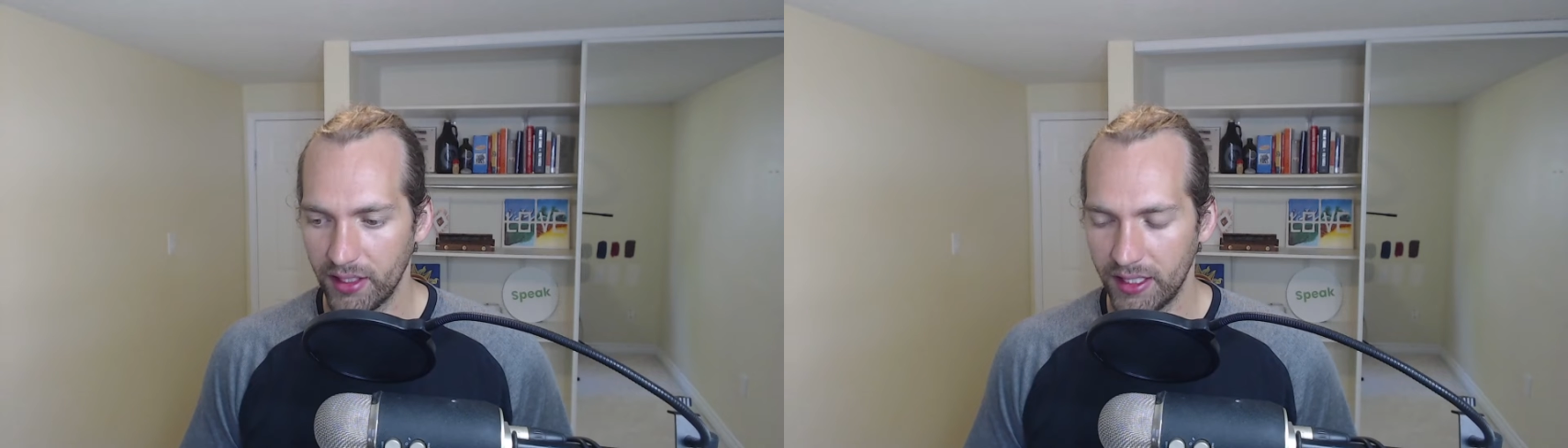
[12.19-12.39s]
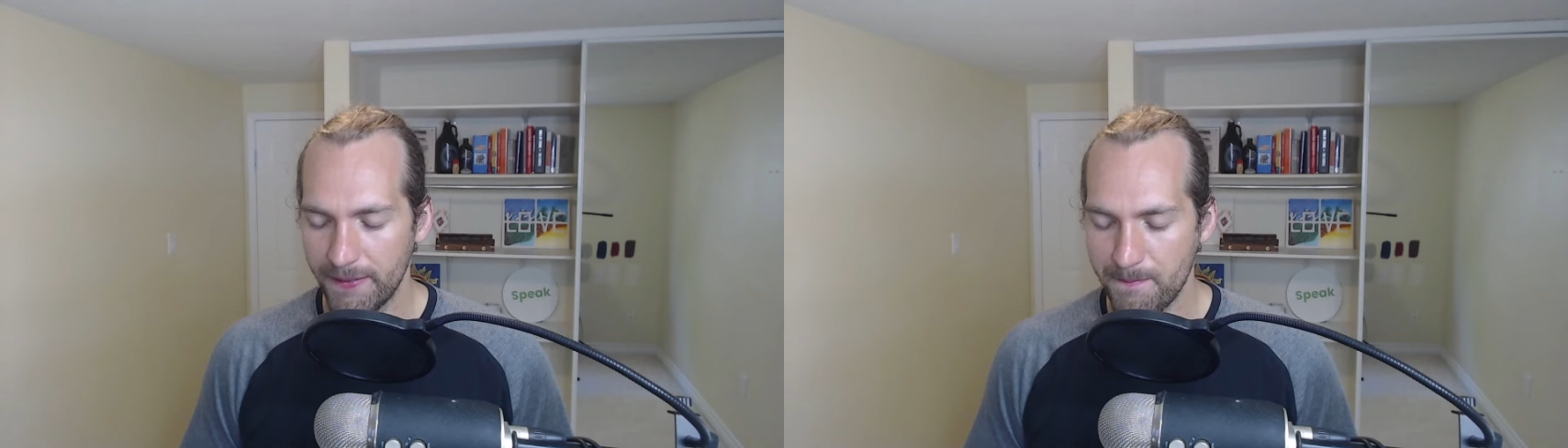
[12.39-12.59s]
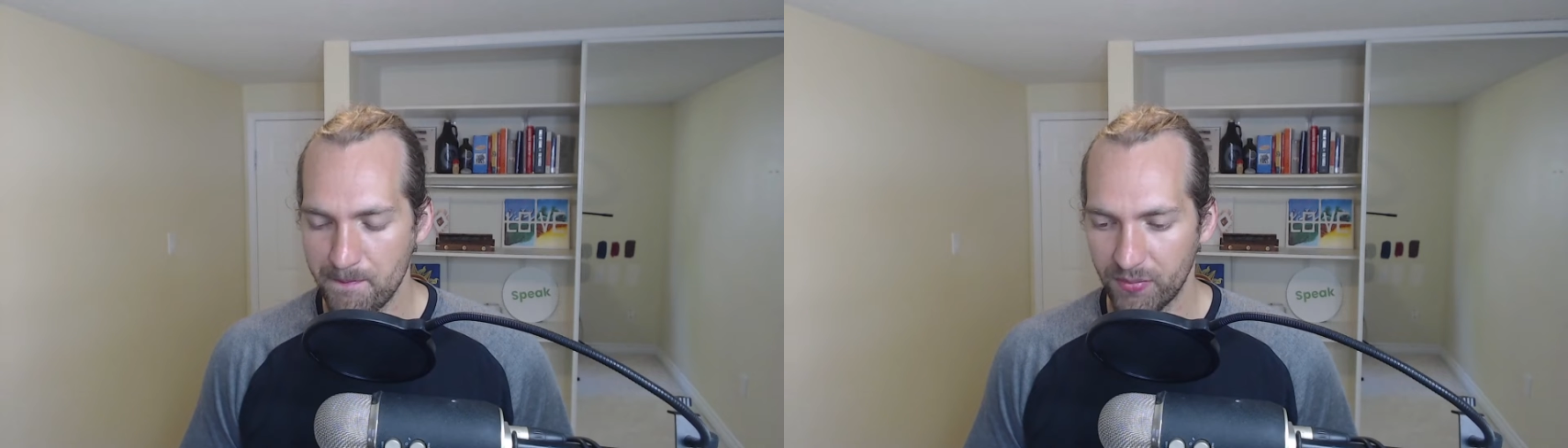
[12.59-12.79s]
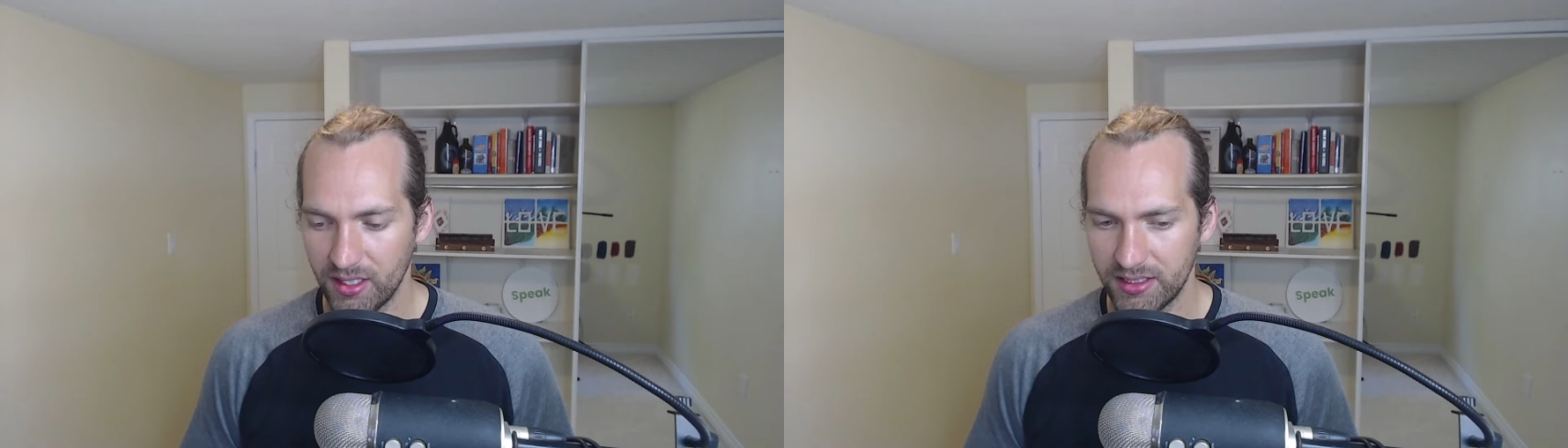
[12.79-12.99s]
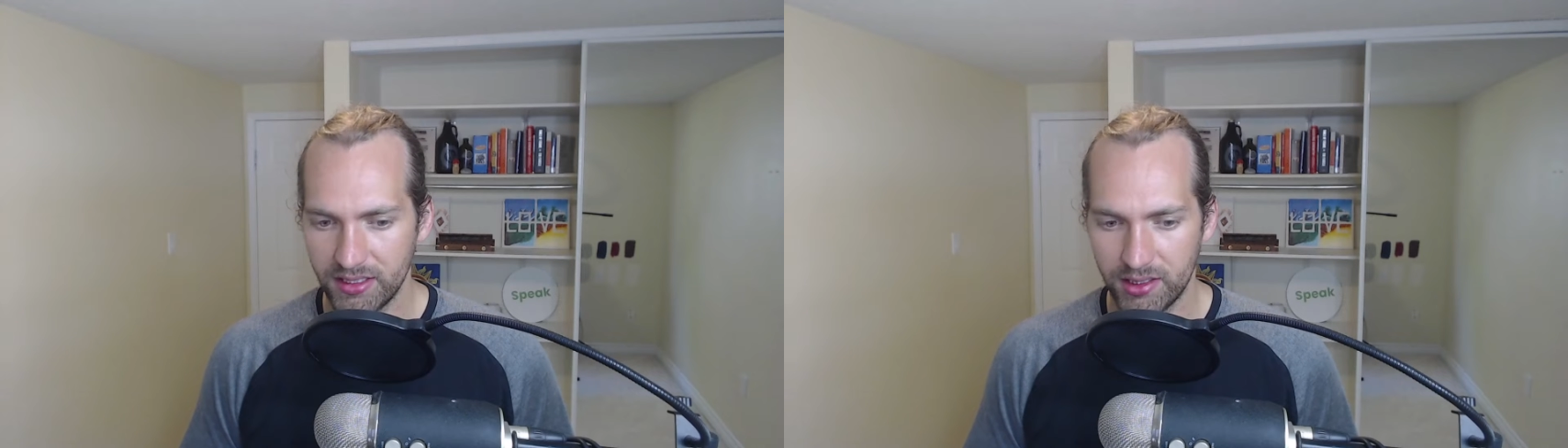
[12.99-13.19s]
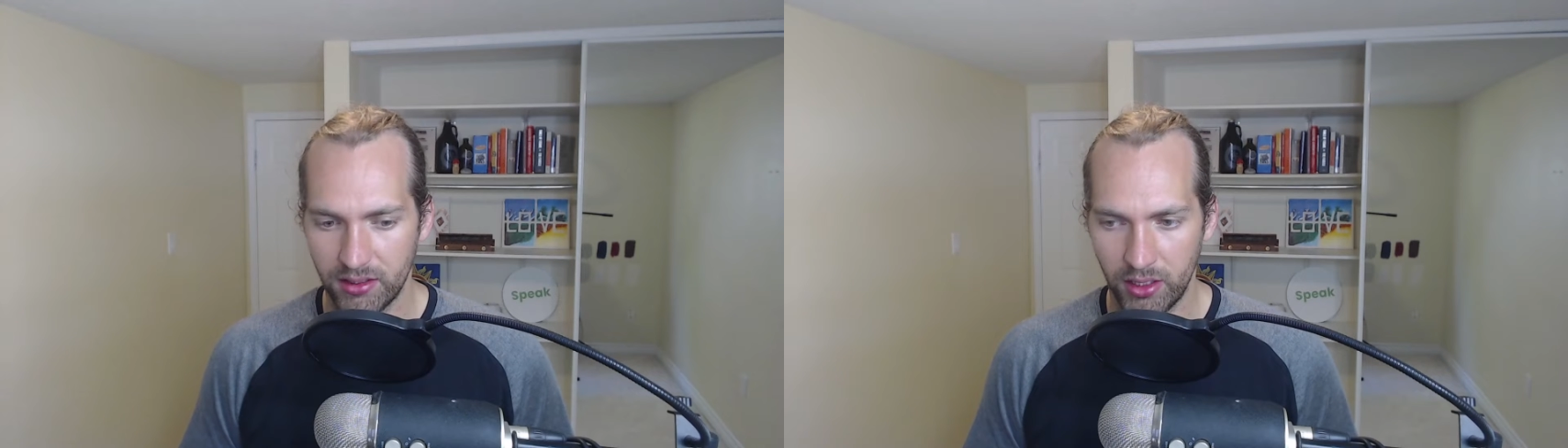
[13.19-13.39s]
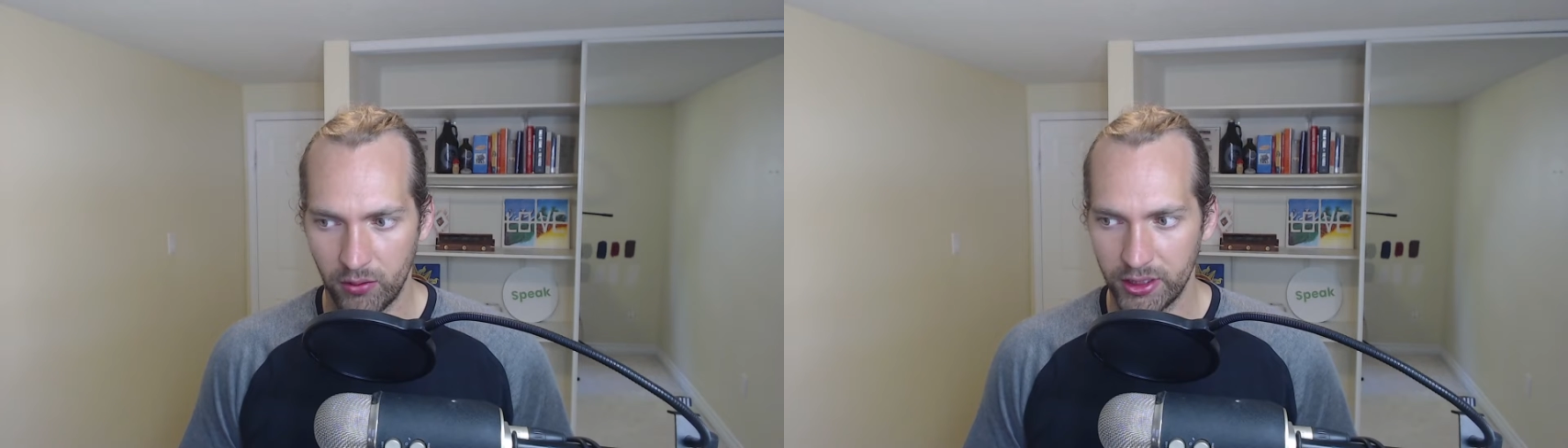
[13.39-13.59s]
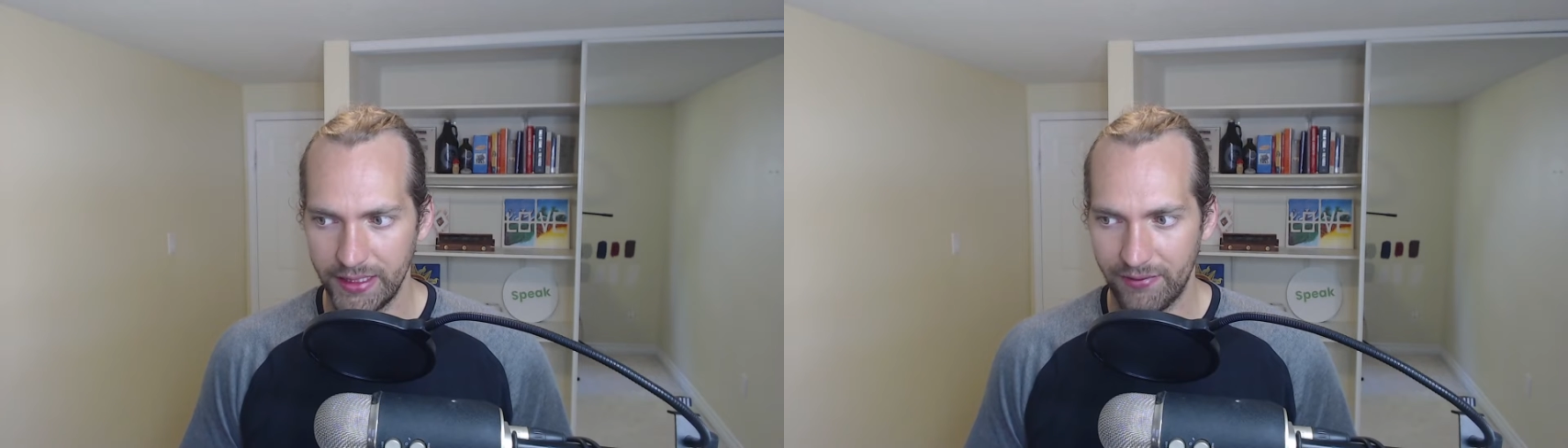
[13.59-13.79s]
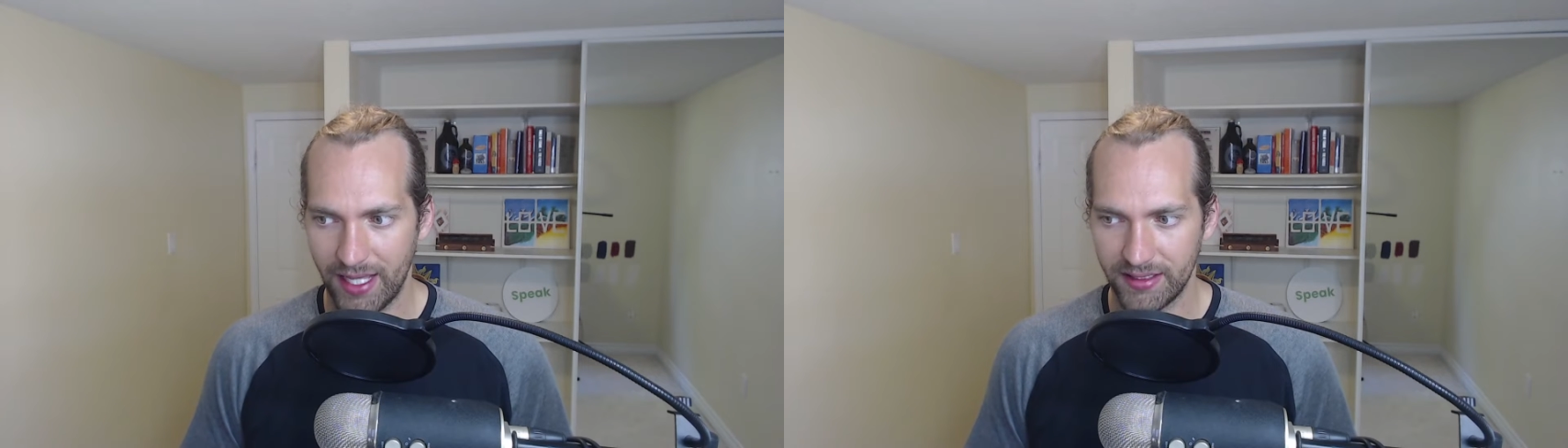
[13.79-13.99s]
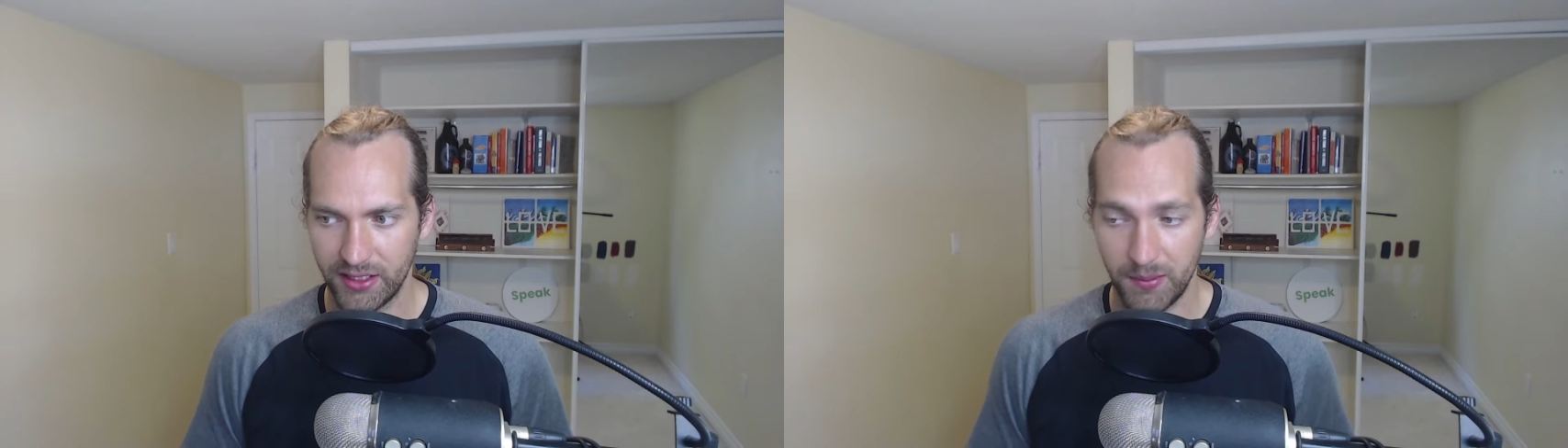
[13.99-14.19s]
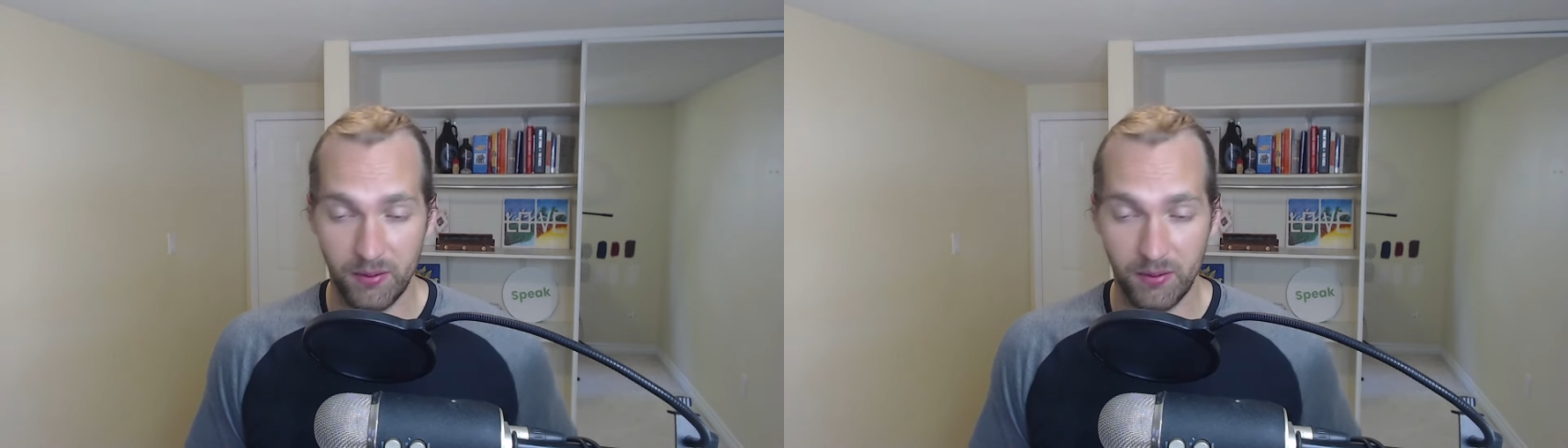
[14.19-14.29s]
And this is, you know, really fascinating to me.